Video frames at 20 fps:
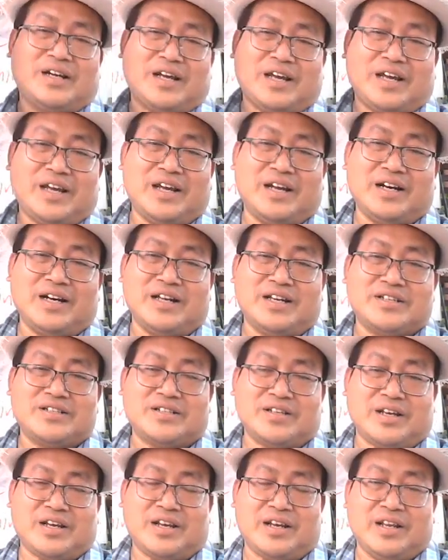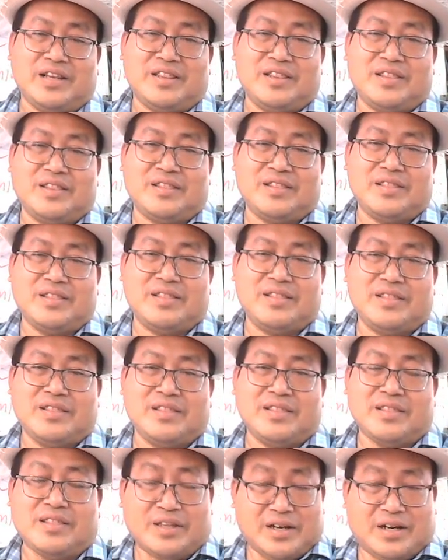English in
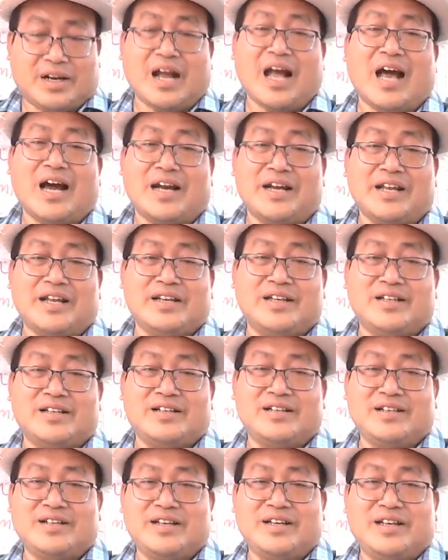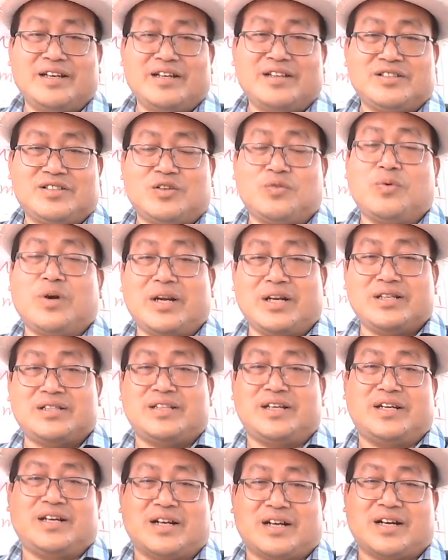the garden. So when I
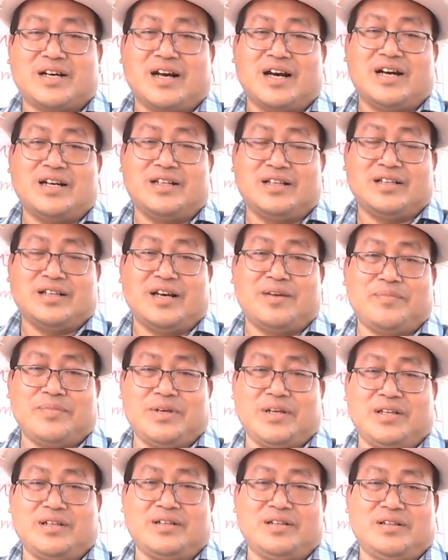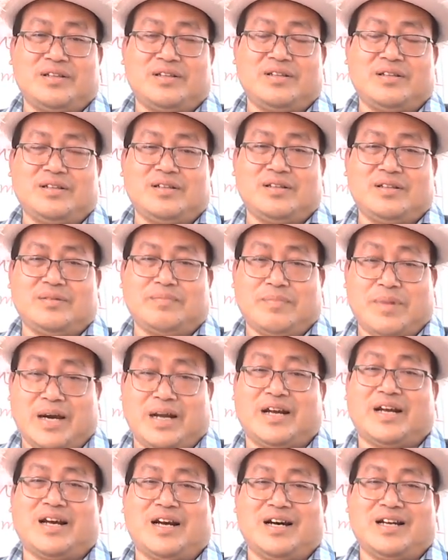say the garden, I mean
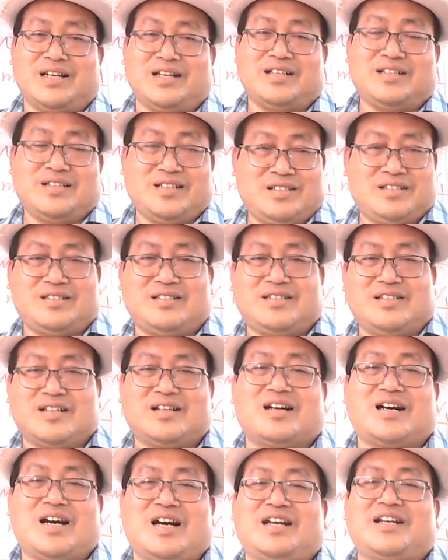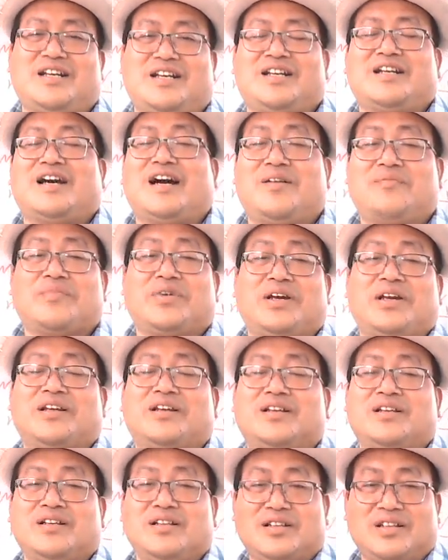my garden. Is it the garden down here?
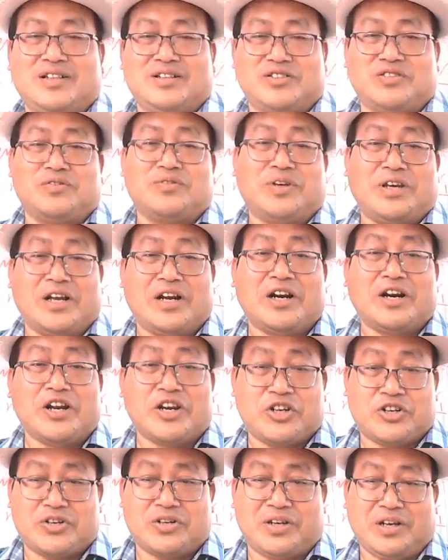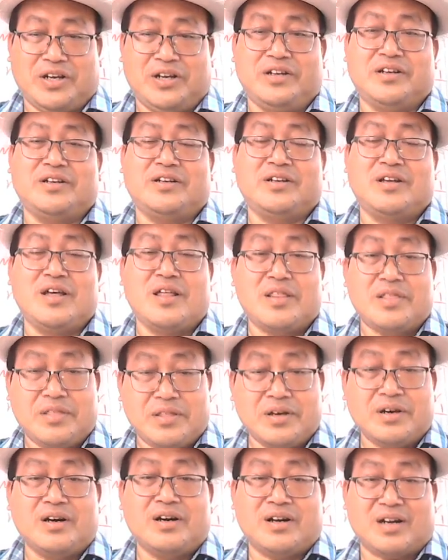So English in
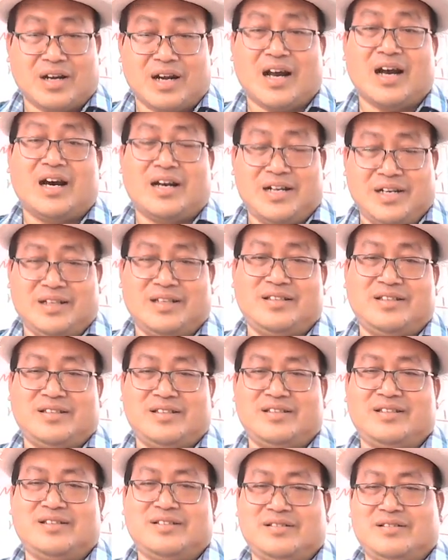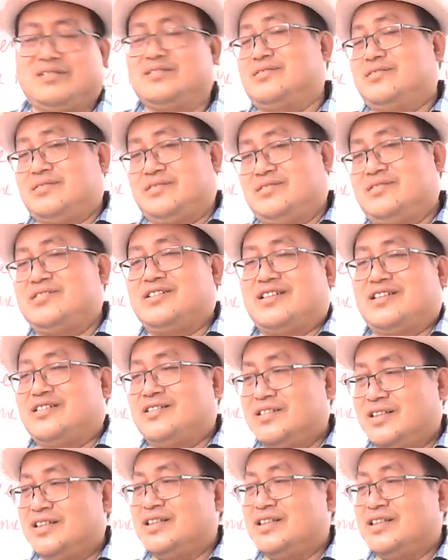the garden. Oh, you know.